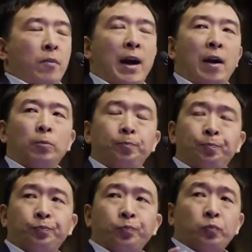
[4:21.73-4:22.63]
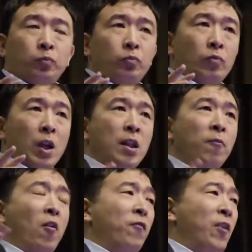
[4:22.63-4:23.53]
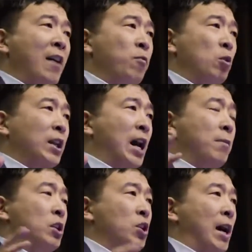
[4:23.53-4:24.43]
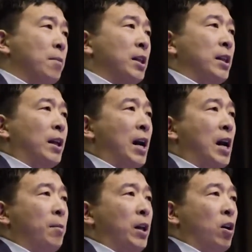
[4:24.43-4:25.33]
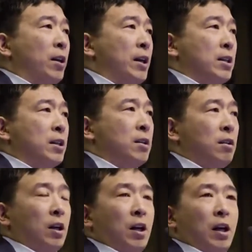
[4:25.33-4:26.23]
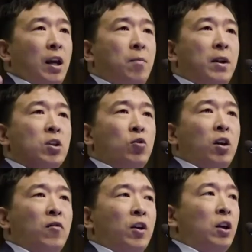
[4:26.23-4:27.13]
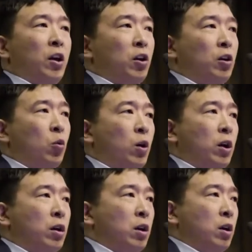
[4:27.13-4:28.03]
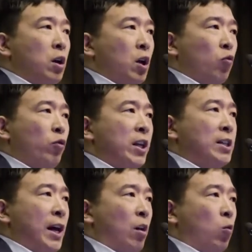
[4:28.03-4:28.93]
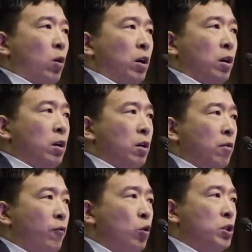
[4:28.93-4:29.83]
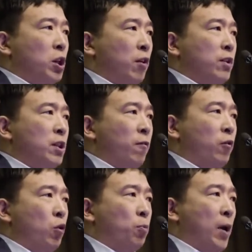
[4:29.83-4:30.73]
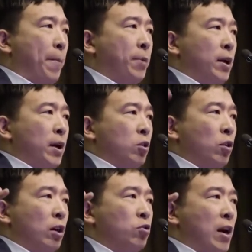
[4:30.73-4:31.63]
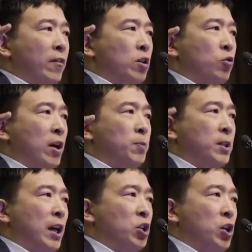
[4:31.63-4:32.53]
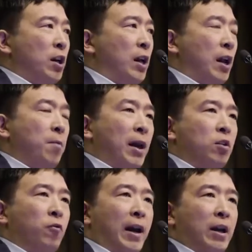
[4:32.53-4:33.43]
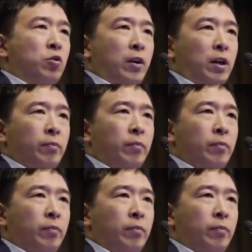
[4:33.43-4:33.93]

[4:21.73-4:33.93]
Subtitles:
Now, the 5 most common jobs in the economy are this: administrative and clerical work, retail work, food service and food prep, truck driving and transportation, and manufacturing.